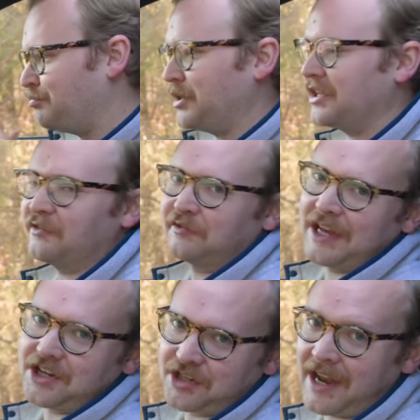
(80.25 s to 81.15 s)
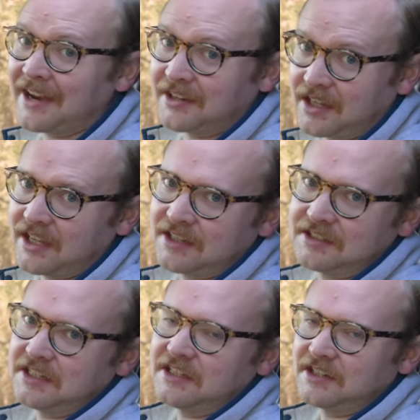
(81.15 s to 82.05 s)
big inflation hadn't kicked
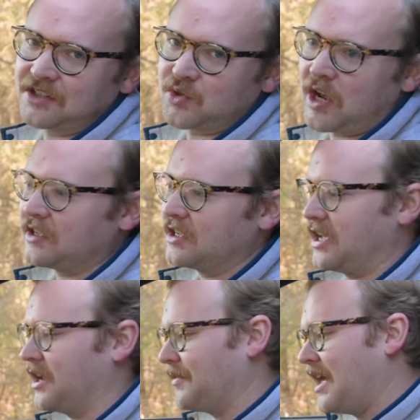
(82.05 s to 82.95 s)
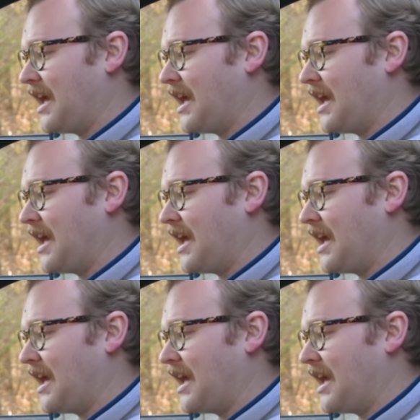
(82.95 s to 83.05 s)
in in Australia yet.